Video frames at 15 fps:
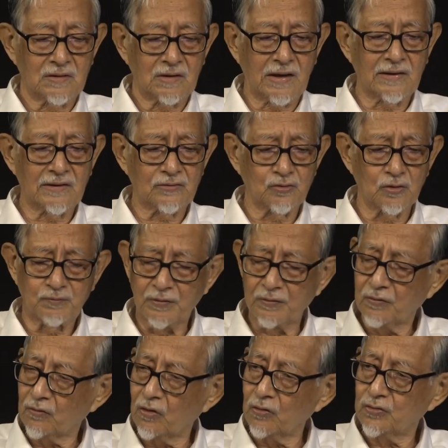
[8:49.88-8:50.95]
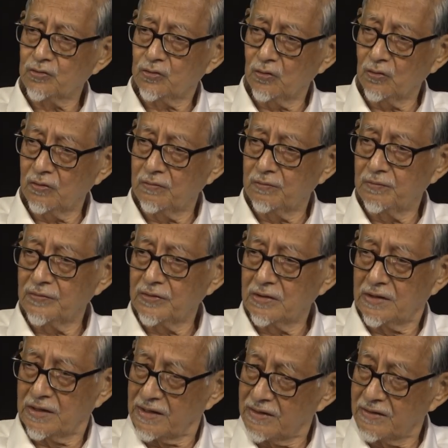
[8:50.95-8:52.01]
and the Supreme Court should
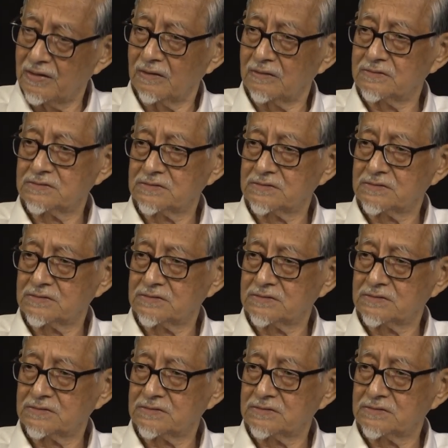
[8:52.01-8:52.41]
heed